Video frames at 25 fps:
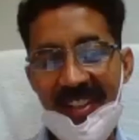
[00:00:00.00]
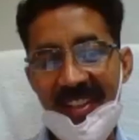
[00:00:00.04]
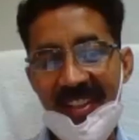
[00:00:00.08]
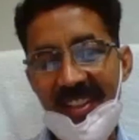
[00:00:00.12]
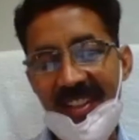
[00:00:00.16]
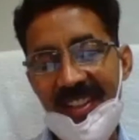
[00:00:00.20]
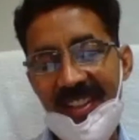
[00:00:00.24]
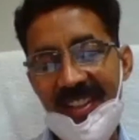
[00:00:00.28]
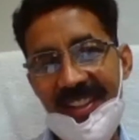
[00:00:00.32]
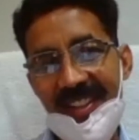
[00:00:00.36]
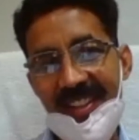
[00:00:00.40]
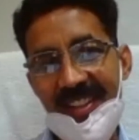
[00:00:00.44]

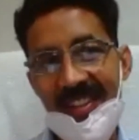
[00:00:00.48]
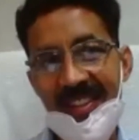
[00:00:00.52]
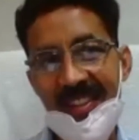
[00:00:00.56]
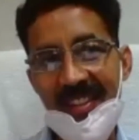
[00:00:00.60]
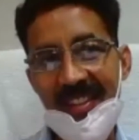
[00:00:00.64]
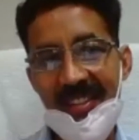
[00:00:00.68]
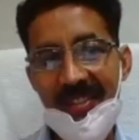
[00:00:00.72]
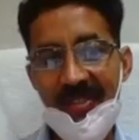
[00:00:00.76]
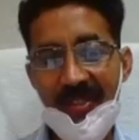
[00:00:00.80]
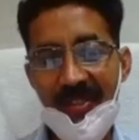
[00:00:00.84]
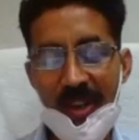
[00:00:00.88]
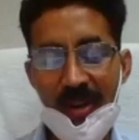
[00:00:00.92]
uh,
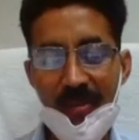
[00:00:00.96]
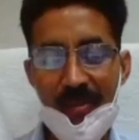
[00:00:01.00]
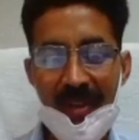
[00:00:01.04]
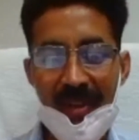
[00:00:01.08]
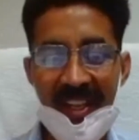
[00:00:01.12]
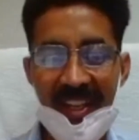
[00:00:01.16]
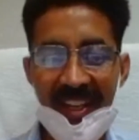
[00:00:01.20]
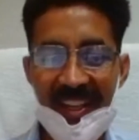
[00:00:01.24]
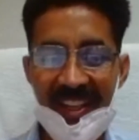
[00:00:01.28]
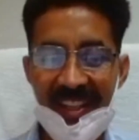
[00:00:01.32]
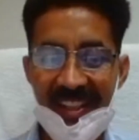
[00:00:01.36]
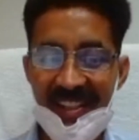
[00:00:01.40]

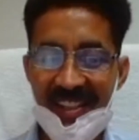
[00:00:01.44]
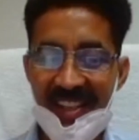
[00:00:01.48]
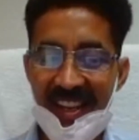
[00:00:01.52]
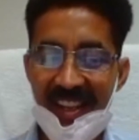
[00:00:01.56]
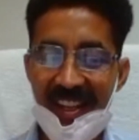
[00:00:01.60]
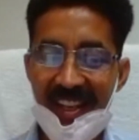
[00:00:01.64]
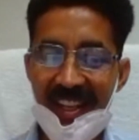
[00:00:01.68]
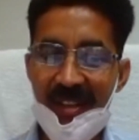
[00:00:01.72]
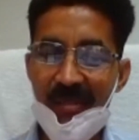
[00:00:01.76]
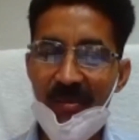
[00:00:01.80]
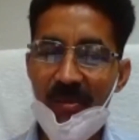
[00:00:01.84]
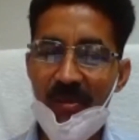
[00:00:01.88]
formally
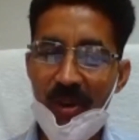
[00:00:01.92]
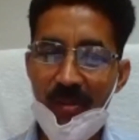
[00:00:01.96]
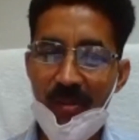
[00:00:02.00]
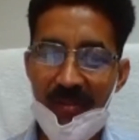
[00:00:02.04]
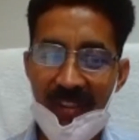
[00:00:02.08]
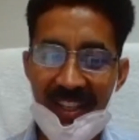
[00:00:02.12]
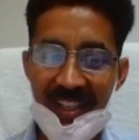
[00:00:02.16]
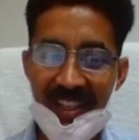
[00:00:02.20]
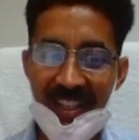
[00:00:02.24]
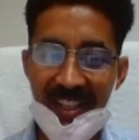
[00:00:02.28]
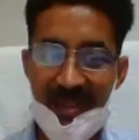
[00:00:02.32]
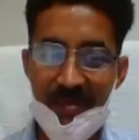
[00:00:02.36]
extending a warm
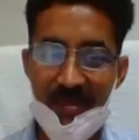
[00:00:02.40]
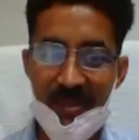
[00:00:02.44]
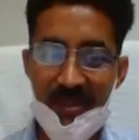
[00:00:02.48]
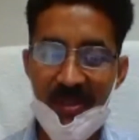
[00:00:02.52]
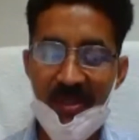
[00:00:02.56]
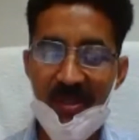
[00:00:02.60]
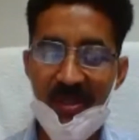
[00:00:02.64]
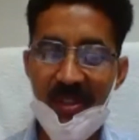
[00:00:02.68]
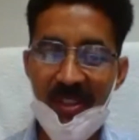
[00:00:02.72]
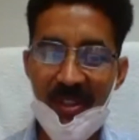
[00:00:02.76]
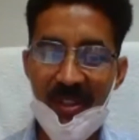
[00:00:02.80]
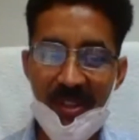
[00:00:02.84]
welcome to
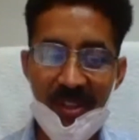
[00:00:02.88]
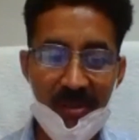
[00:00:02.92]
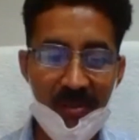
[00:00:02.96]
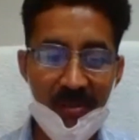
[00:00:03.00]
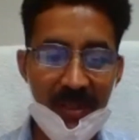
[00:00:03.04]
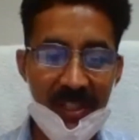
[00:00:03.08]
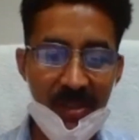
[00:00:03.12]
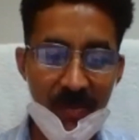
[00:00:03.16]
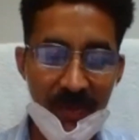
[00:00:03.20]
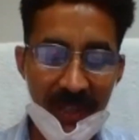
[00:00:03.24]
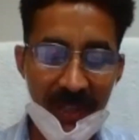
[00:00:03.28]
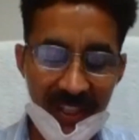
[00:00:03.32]
the
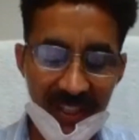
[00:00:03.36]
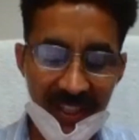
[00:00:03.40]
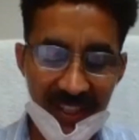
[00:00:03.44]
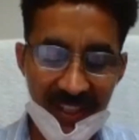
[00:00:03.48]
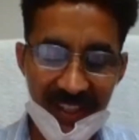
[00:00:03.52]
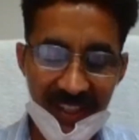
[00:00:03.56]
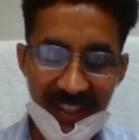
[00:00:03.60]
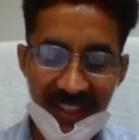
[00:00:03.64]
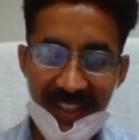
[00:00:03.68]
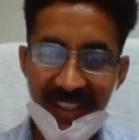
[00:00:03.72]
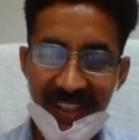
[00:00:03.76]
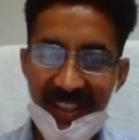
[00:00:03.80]
honorable speaker